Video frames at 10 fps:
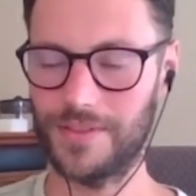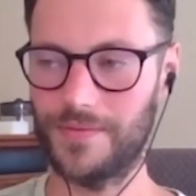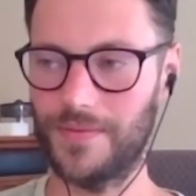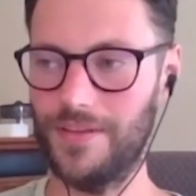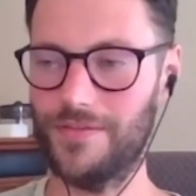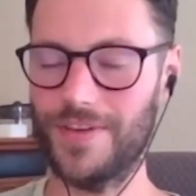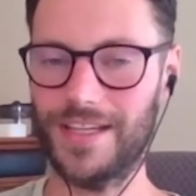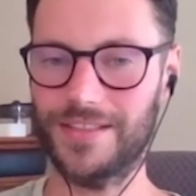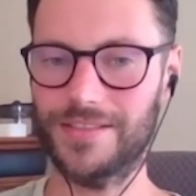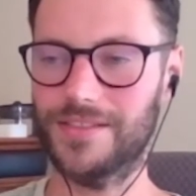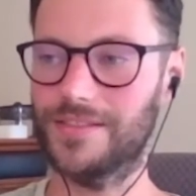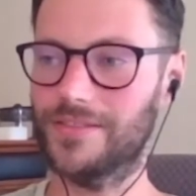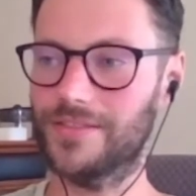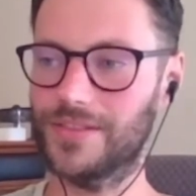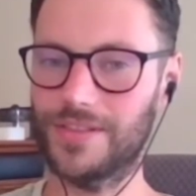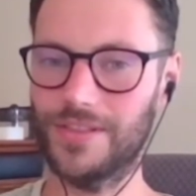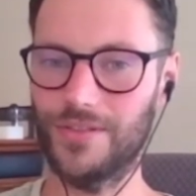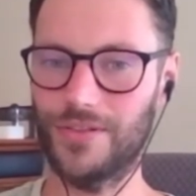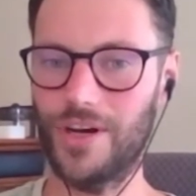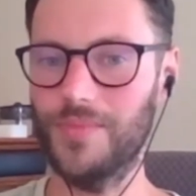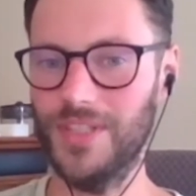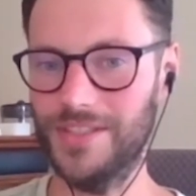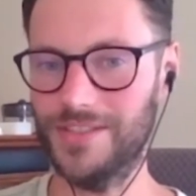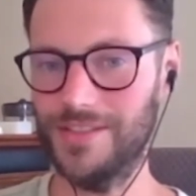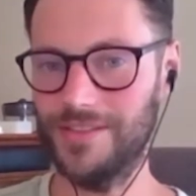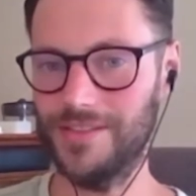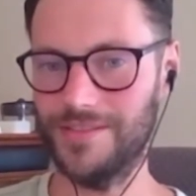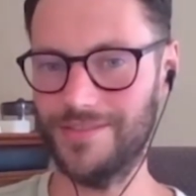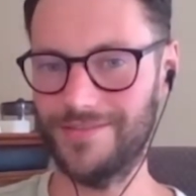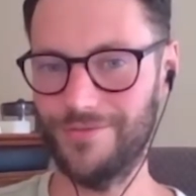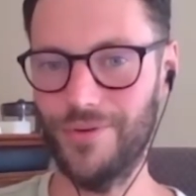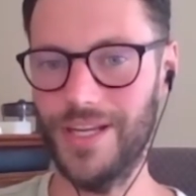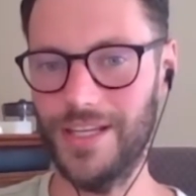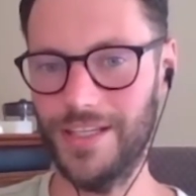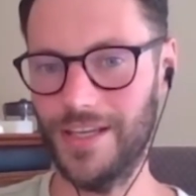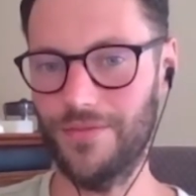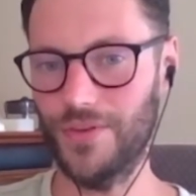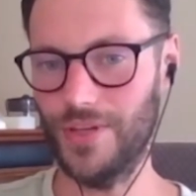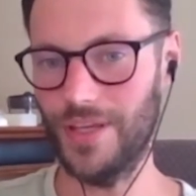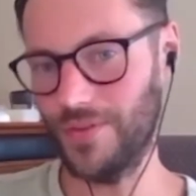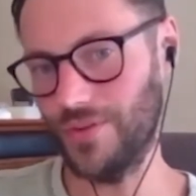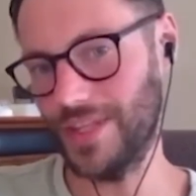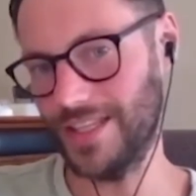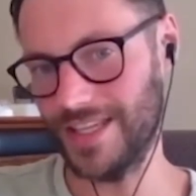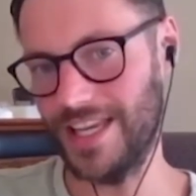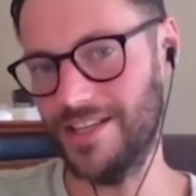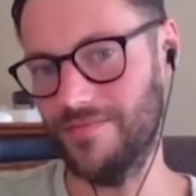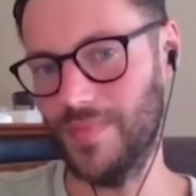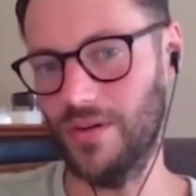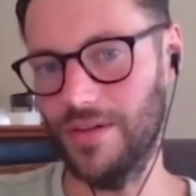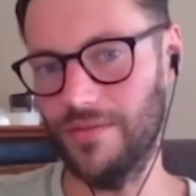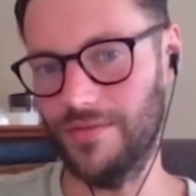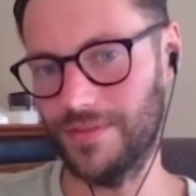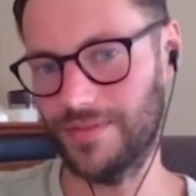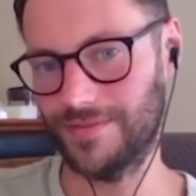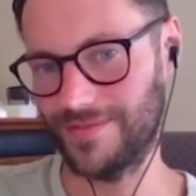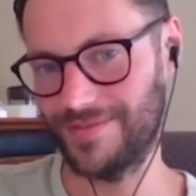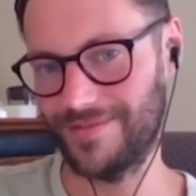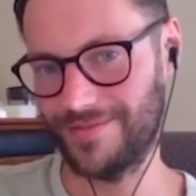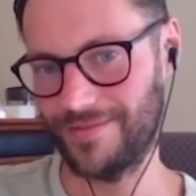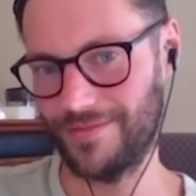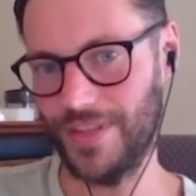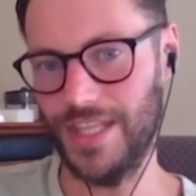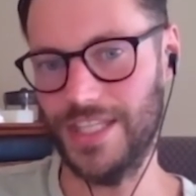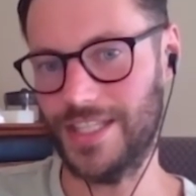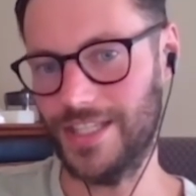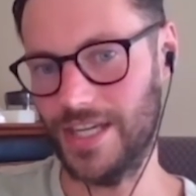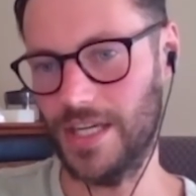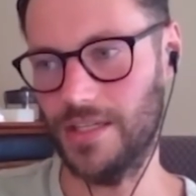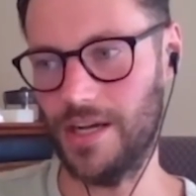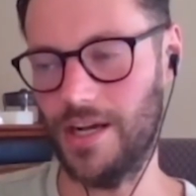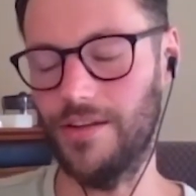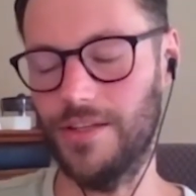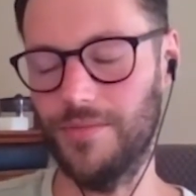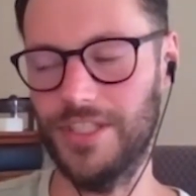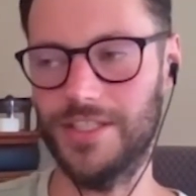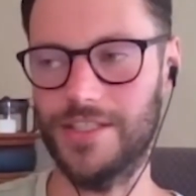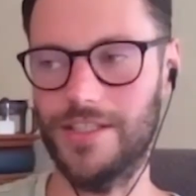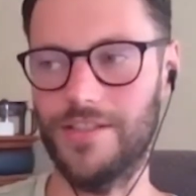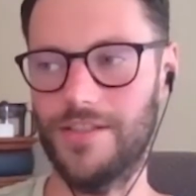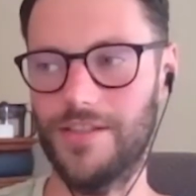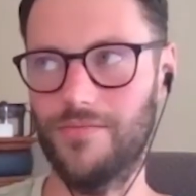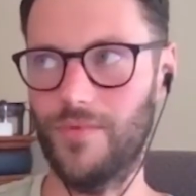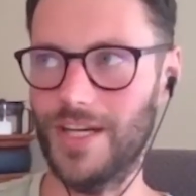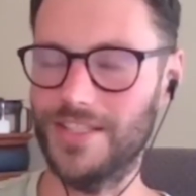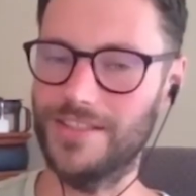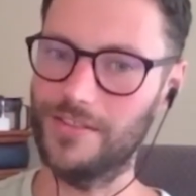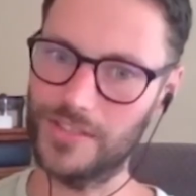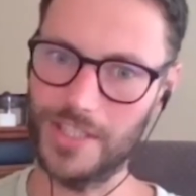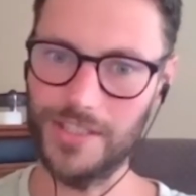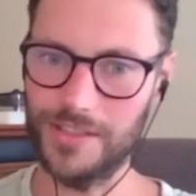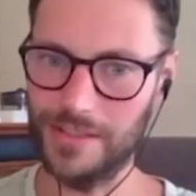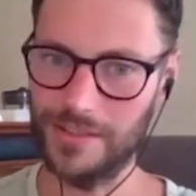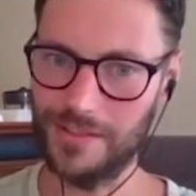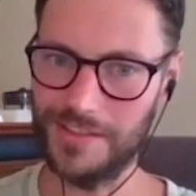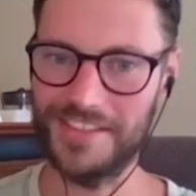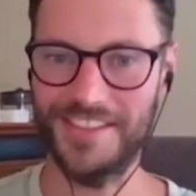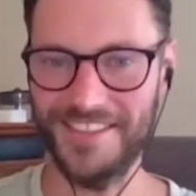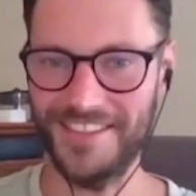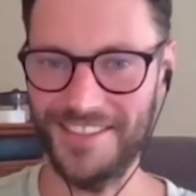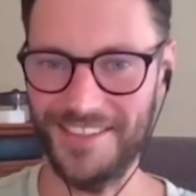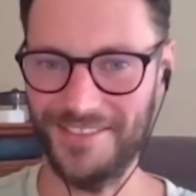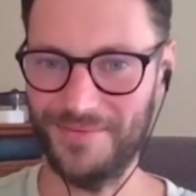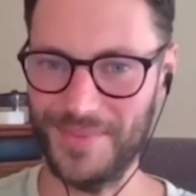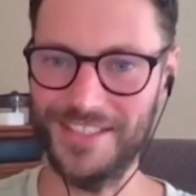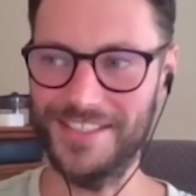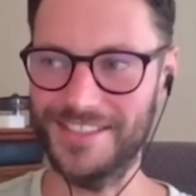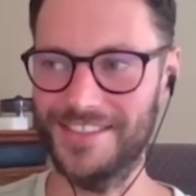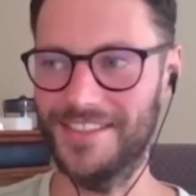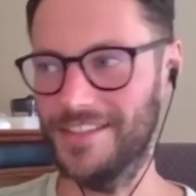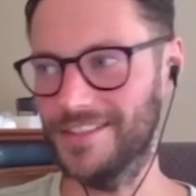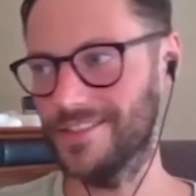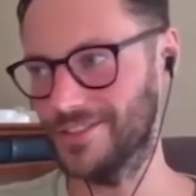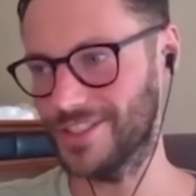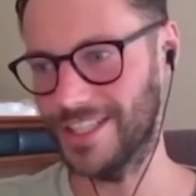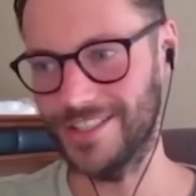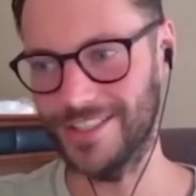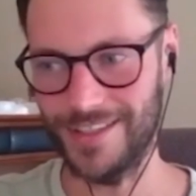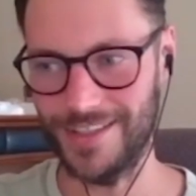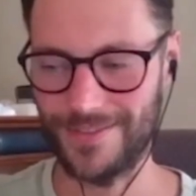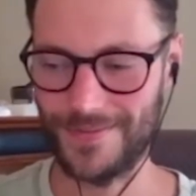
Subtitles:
In fact, you can't be distant, really, if there's a hidden motive for this to change. I'll only be distant, and why is it not changing? Being distant and it's not changing yet.